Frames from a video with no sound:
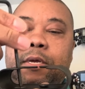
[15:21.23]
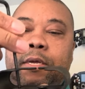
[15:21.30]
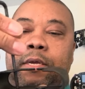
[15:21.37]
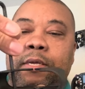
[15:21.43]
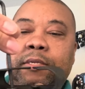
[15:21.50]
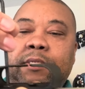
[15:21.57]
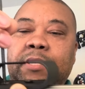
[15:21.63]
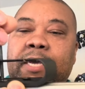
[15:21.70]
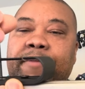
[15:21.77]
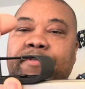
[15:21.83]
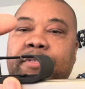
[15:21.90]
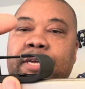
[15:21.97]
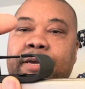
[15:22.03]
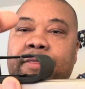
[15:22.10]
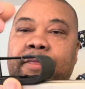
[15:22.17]
You see I've
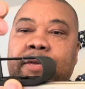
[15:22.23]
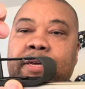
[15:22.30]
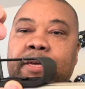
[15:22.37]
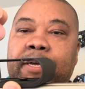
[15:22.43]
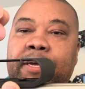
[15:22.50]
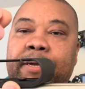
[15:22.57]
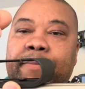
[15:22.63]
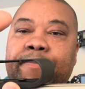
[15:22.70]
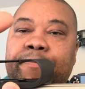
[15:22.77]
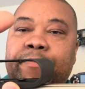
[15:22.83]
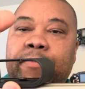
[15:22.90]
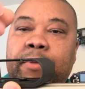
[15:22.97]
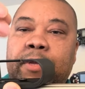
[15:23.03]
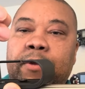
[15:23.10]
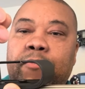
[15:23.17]
stuck the
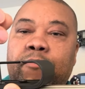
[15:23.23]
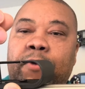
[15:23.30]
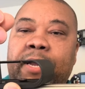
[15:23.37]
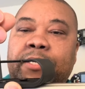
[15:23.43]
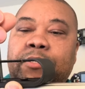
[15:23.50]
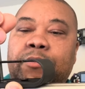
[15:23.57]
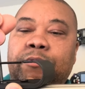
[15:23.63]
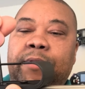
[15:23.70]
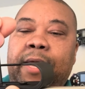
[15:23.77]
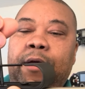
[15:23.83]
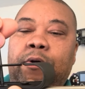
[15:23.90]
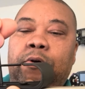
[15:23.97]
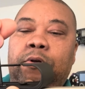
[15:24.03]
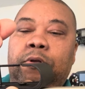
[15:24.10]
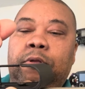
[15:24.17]
wrench through that
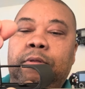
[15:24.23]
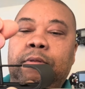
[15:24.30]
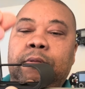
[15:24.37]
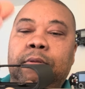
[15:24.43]
hole.